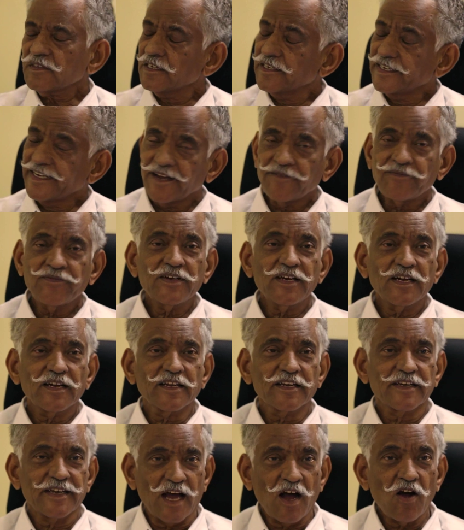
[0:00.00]

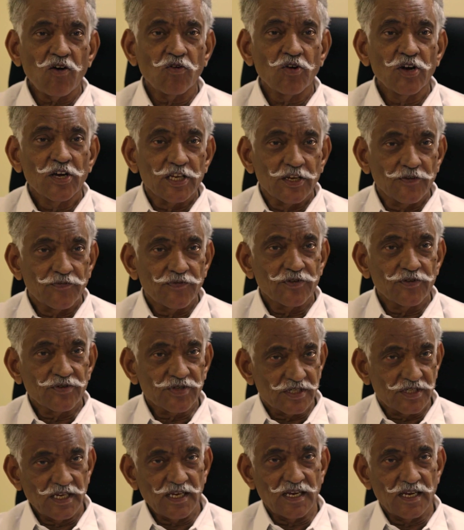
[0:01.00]
Definitely. Now, if you
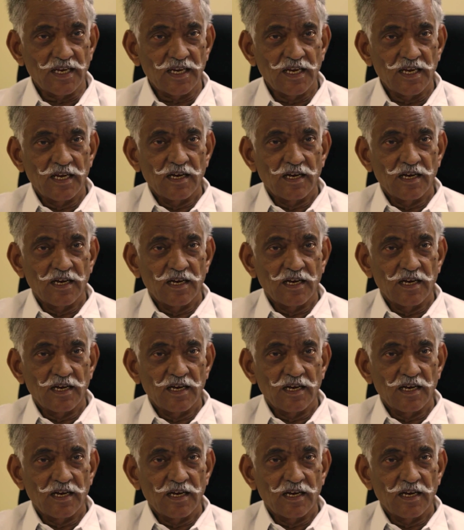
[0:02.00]
see